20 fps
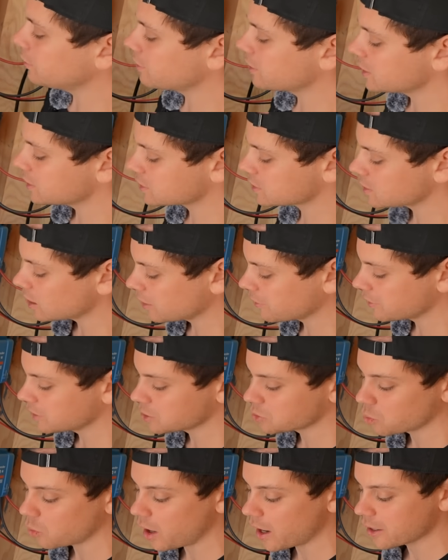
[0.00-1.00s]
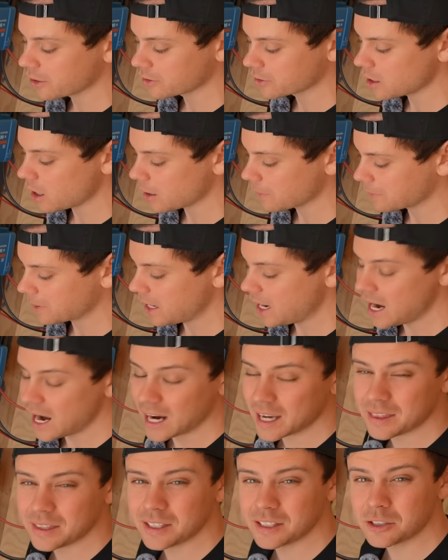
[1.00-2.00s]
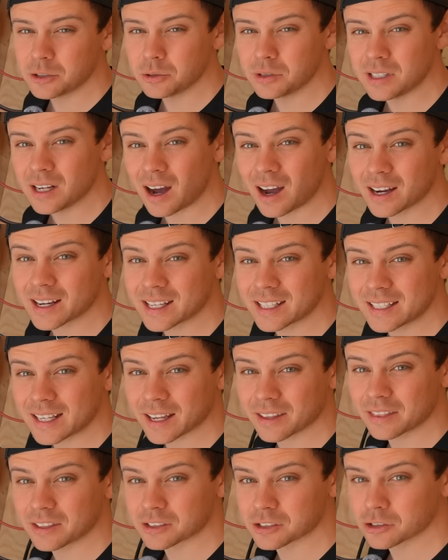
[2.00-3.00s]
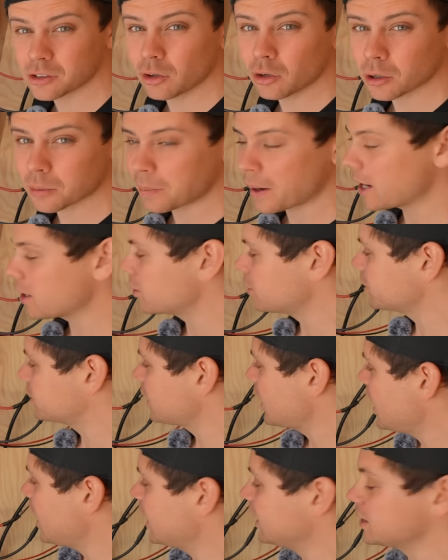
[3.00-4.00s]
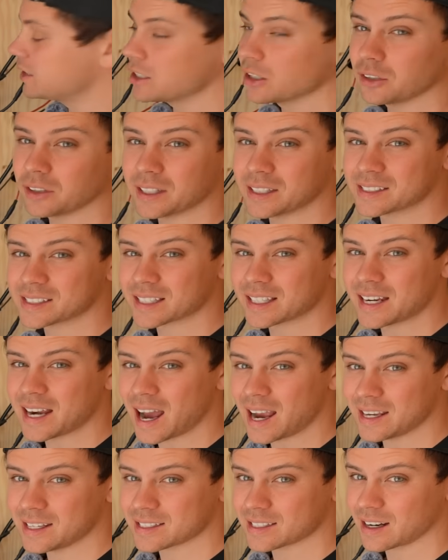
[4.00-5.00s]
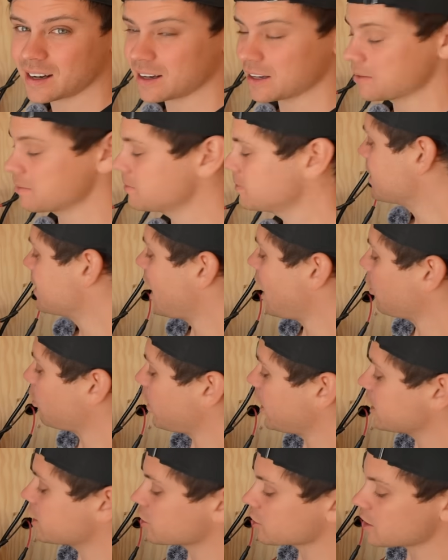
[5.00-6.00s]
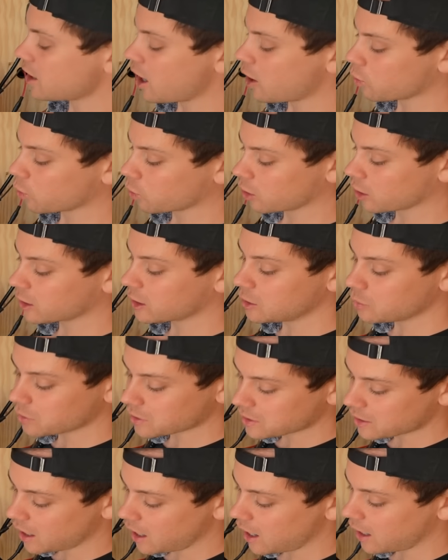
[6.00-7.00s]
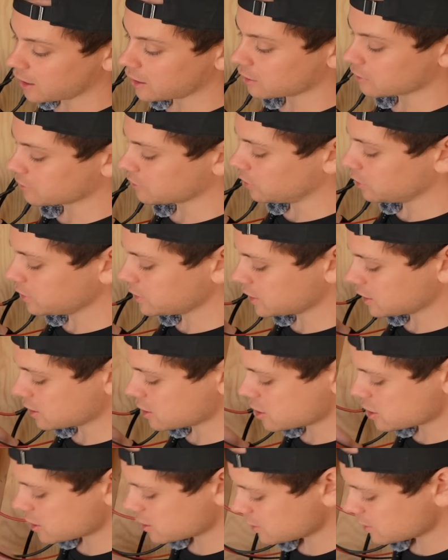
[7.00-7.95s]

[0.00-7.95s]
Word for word: of this stuff is wired up, and then do not connect the solar panels until it's nighttime. That way you're not working with a higher voltage.